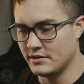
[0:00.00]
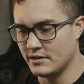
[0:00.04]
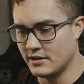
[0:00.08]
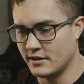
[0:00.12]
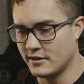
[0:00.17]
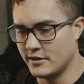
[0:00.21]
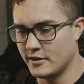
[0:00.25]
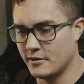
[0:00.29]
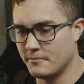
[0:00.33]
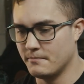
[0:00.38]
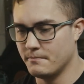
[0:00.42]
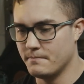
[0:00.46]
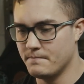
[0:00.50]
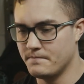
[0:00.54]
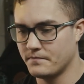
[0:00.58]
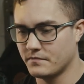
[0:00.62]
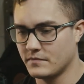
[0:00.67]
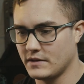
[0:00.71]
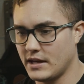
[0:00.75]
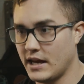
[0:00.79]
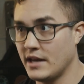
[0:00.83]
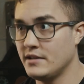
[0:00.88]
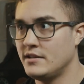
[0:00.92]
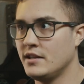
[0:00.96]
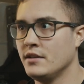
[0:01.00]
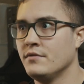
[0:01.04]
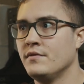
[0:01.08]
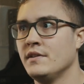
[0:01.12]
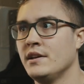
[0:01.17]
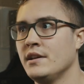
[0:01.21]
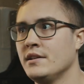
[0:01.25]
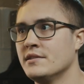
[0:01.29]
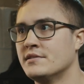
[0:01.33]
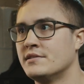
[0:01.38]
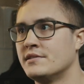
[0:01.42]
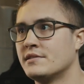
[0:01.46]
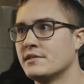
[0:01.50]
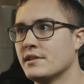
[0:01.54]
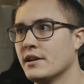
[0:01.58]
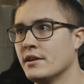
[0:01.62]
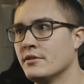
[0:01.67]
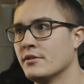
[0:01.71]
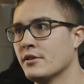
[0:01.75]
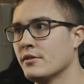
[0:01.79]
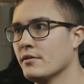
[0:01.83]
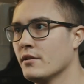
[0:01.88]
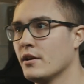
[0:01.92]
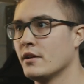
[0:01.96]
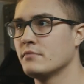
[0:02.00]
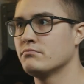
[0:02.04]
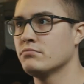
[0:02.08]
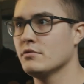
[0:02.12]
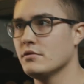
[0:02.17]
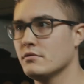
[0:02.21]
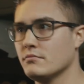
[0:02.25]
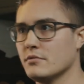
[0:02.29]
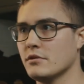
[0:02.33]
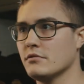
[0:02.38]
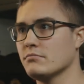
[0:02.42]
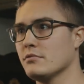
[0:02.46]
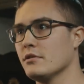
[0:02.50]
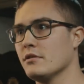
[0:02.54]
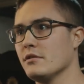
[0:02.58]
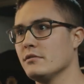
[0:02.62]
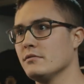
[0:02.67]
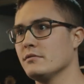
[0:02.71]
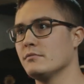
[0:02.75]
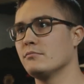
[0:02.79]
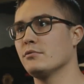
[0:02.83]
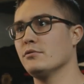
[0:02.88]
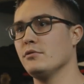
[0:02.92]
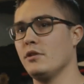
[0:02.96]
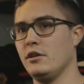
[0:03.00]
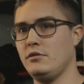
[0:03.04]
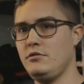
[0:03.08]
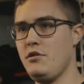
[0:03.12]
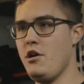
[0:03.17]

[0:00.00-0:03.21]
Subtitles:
ATVs, and they're like, brr, brr, brr, and we're like,